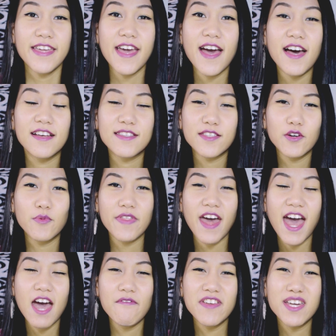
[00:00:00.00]
yeah, so with
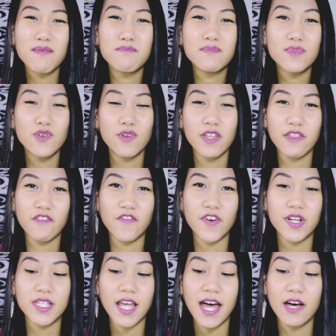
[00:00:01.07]
having a moon in the
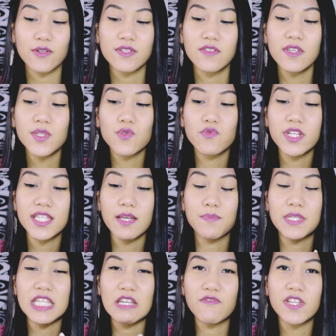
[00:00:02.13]
first house, this
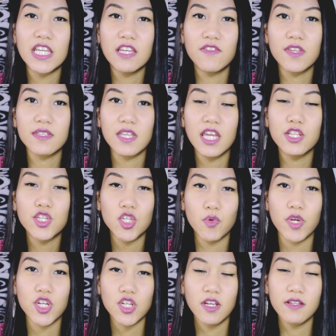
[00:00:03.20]
receptivity, this
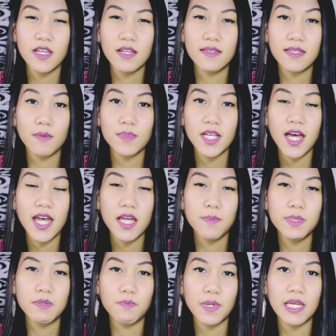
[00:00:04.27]
intuition can
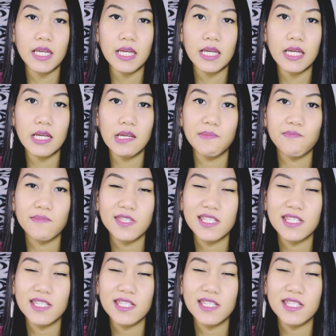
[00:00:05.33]
sometimes be